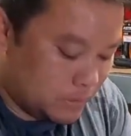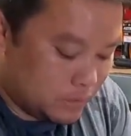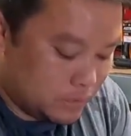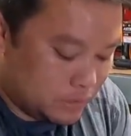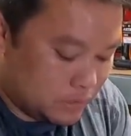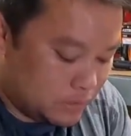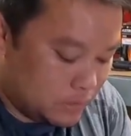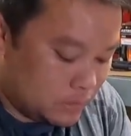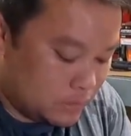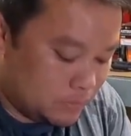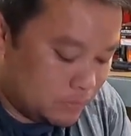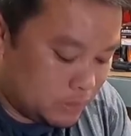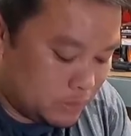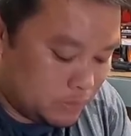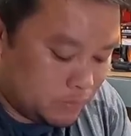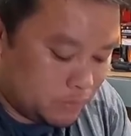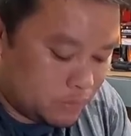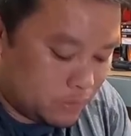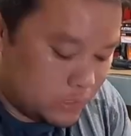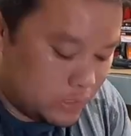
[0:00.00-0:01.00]
But this is
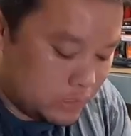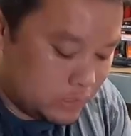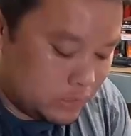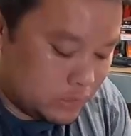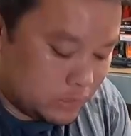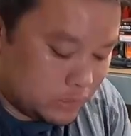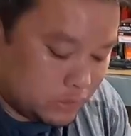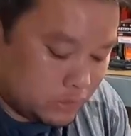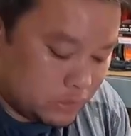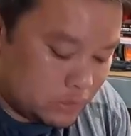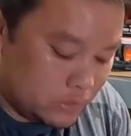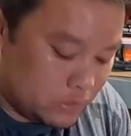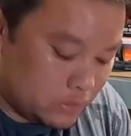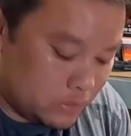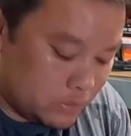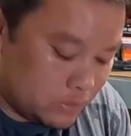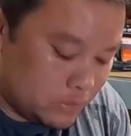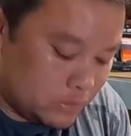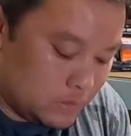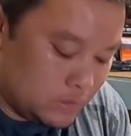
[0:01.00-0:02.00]
much more easier to do.
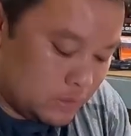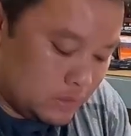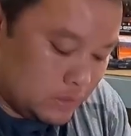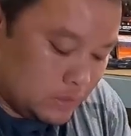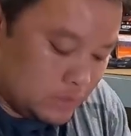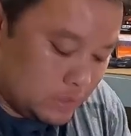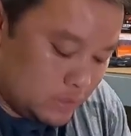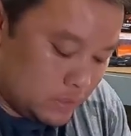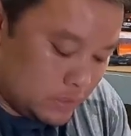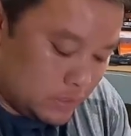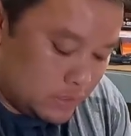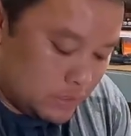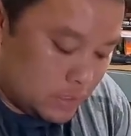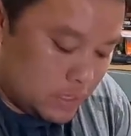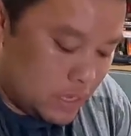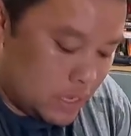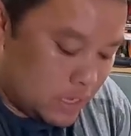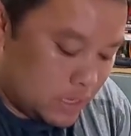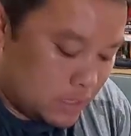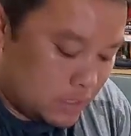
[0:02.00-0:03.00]

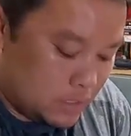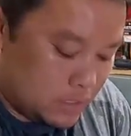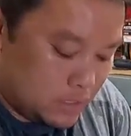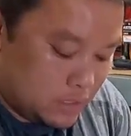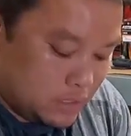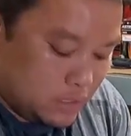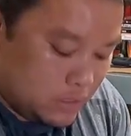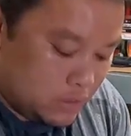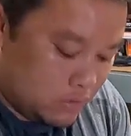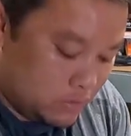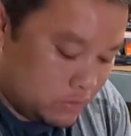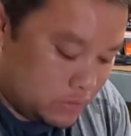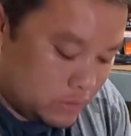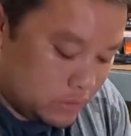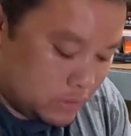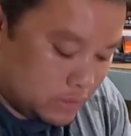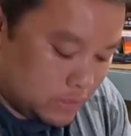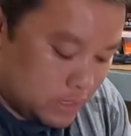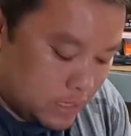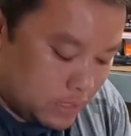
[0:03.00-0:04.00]
Yeah, and then, you know,
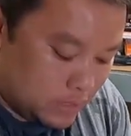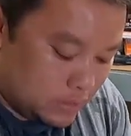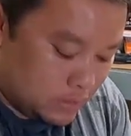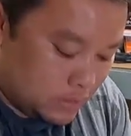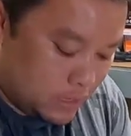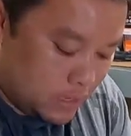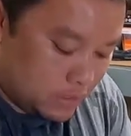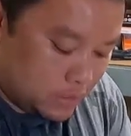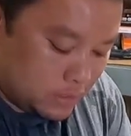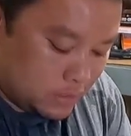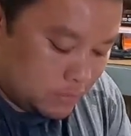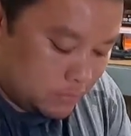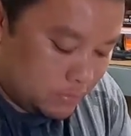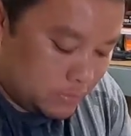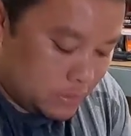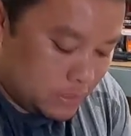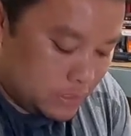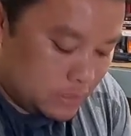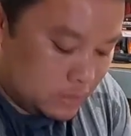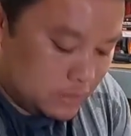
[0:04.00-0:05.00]
just like lock it in
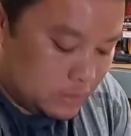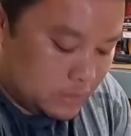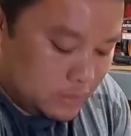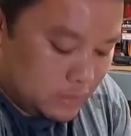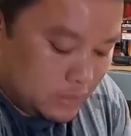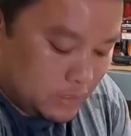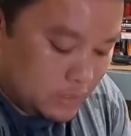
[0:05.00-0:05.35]
place.